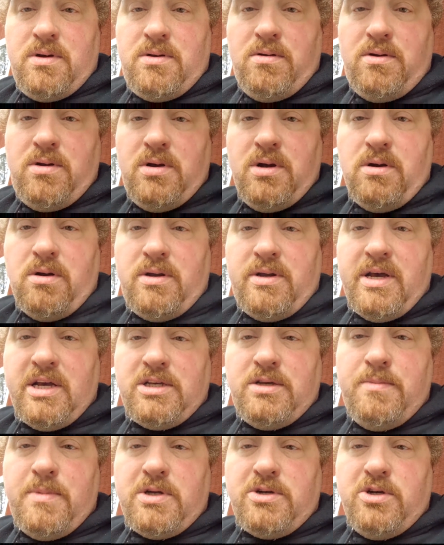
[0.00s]

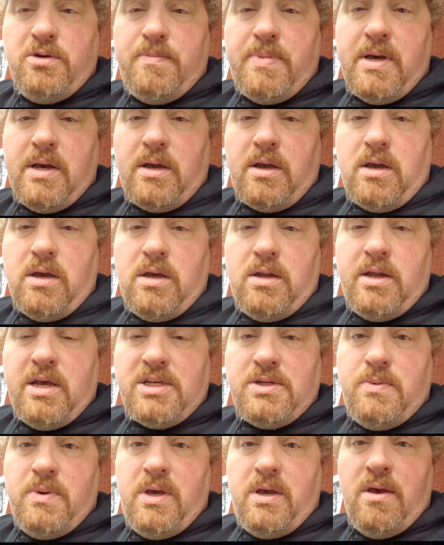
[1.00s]
Terratex and Mitchell's back on
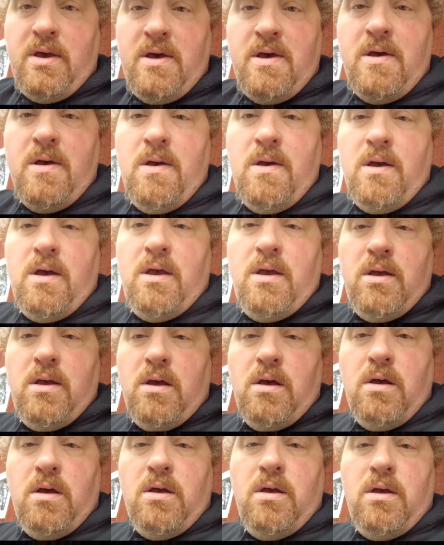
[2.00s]
next week.
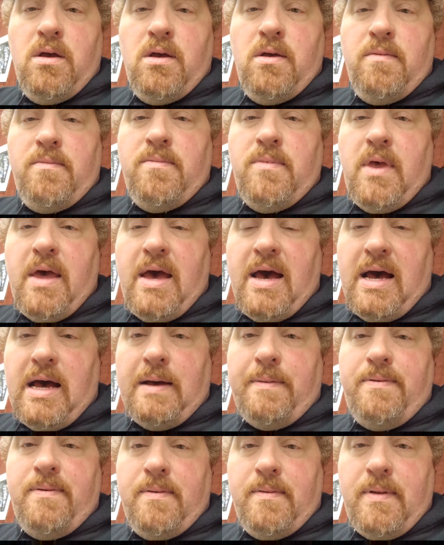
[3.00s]

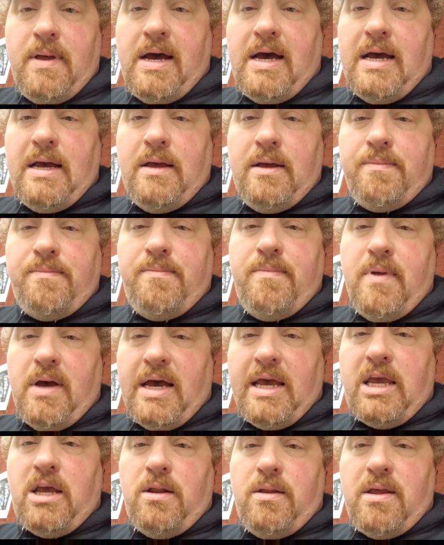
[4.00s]
Yeah, I
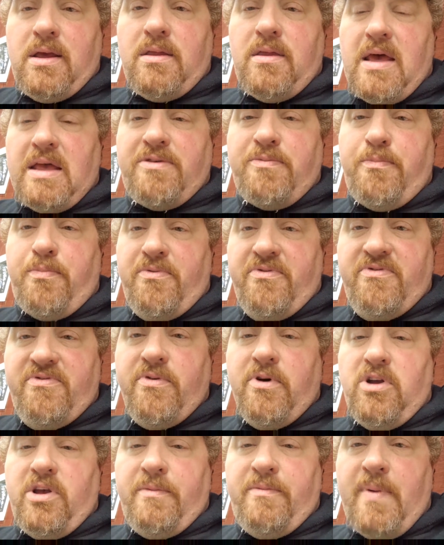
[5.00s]
can. That's
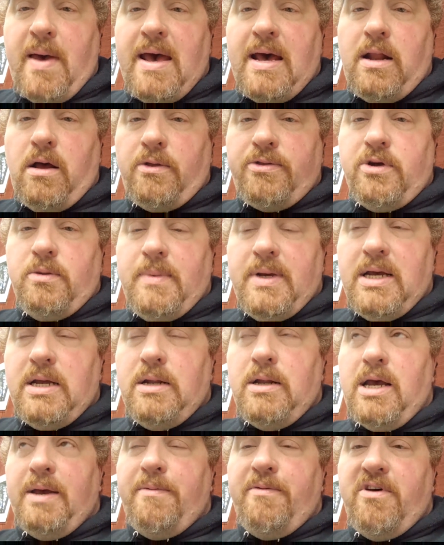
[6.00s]
really bad out there, man.
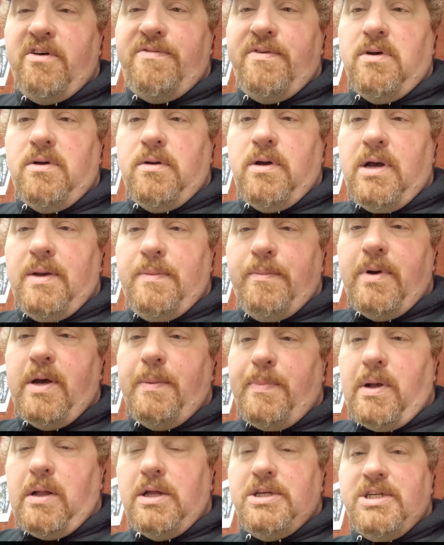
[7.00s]
I
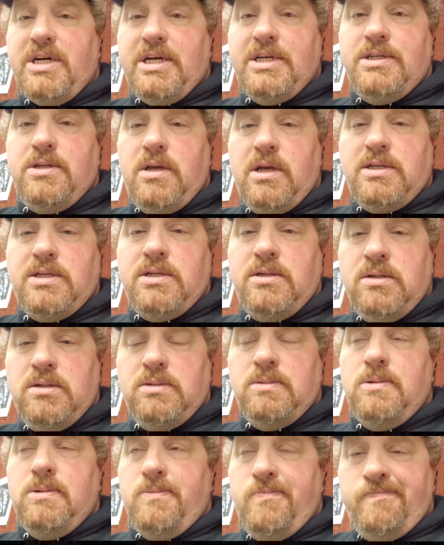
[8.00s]
apologize.
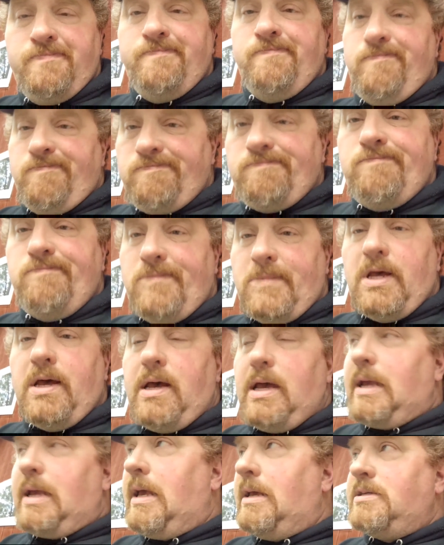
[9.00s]

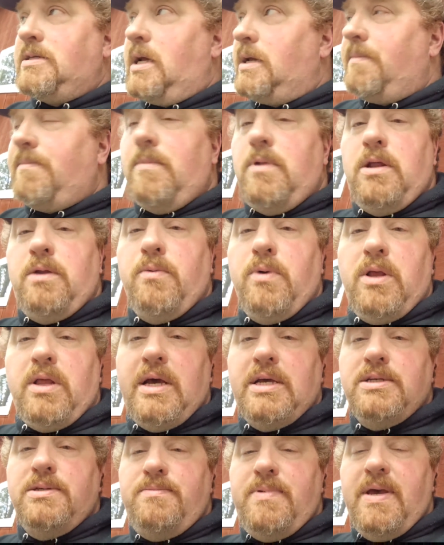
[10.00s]
I guess I didn't
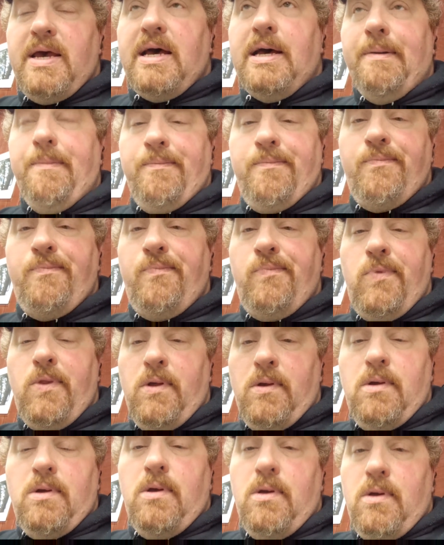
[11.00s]
realize. Yeah,
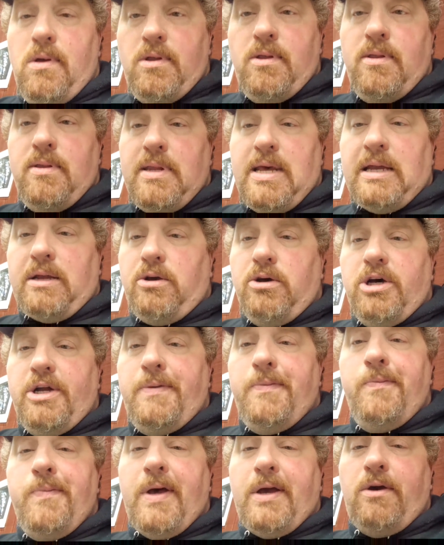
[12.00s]
not good.
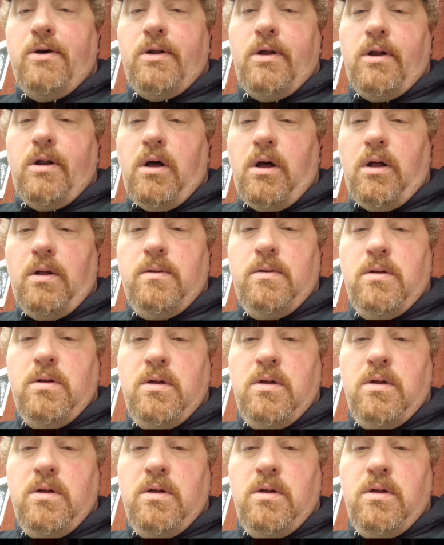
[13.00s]
Not good at all.